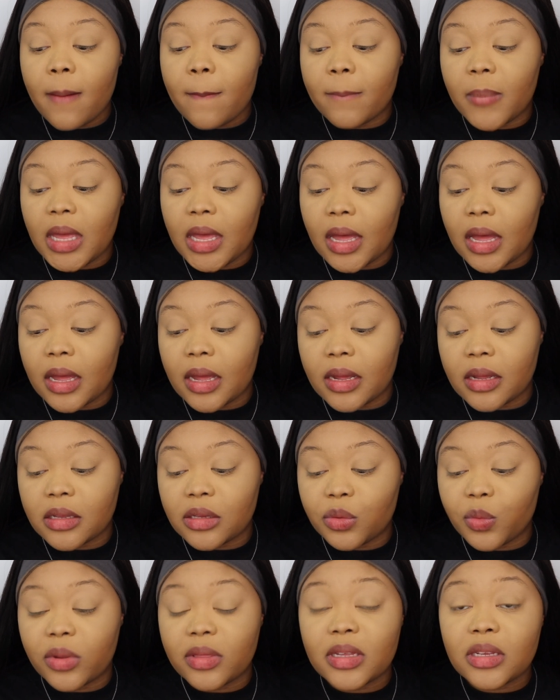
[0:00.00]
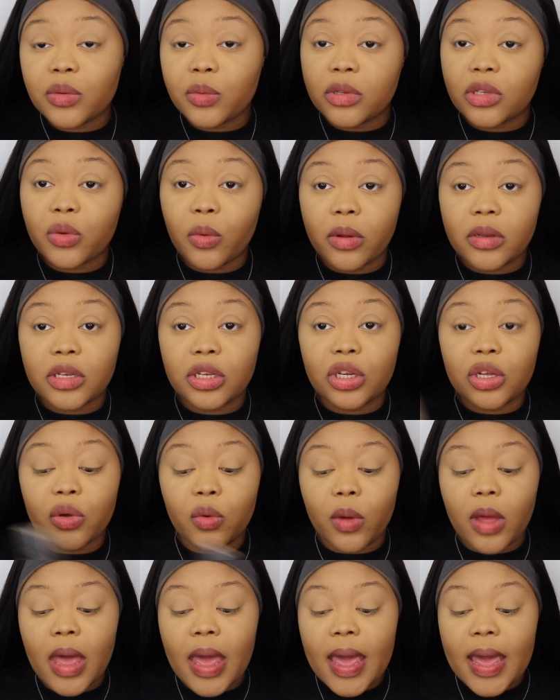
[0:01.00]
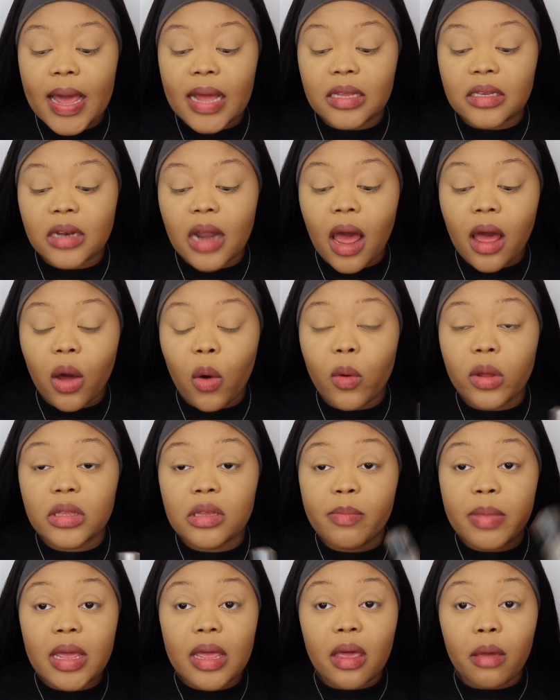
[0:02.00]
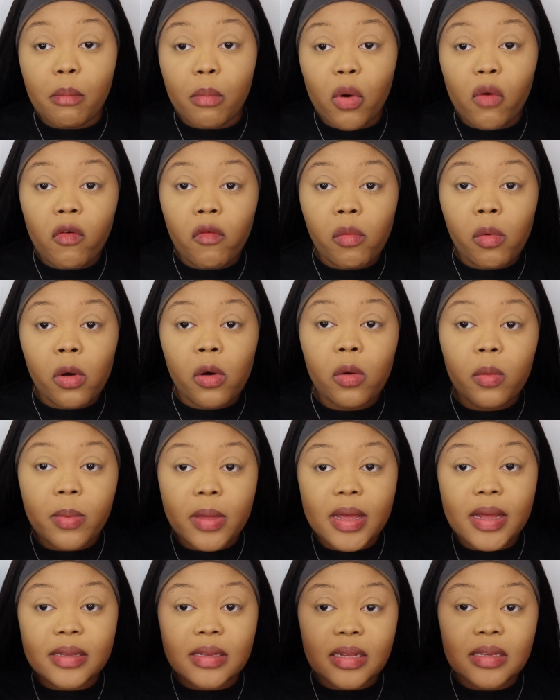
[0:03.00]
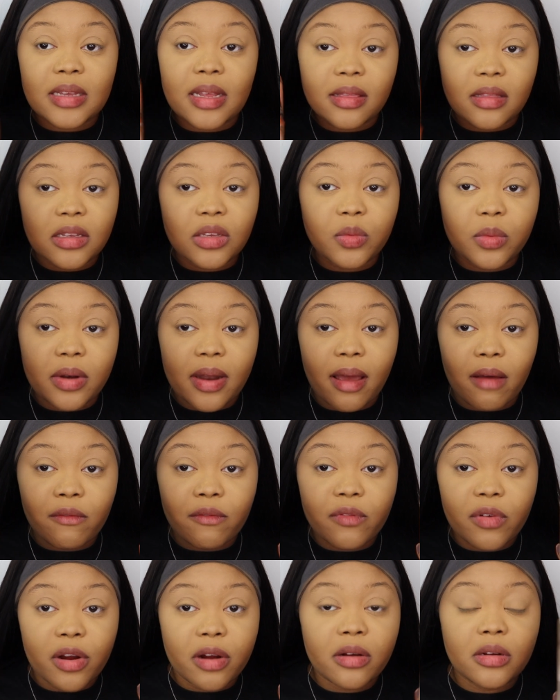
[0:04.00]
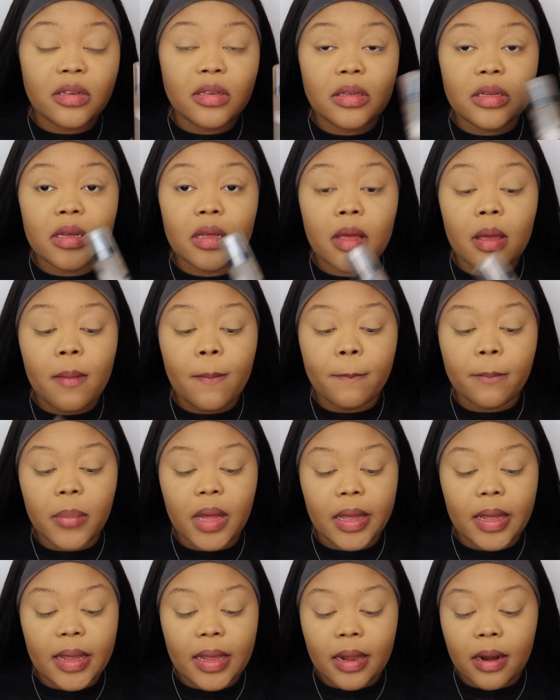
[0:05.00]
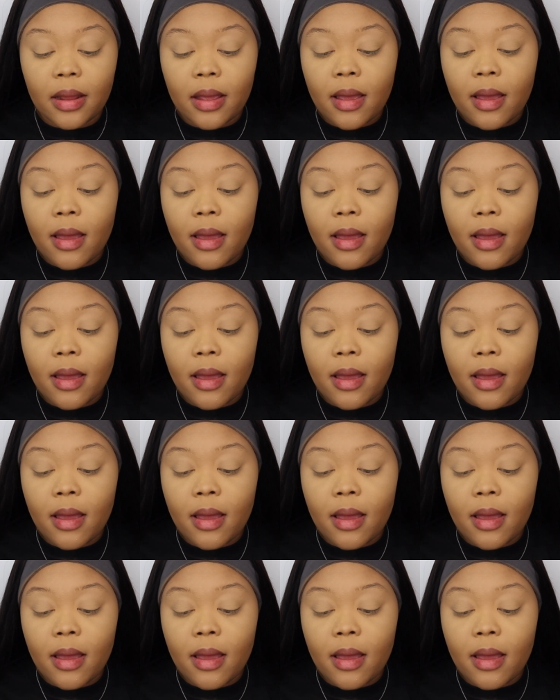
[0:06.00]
because what this one's going to do, it's not going to be immovable because I set this one down first, but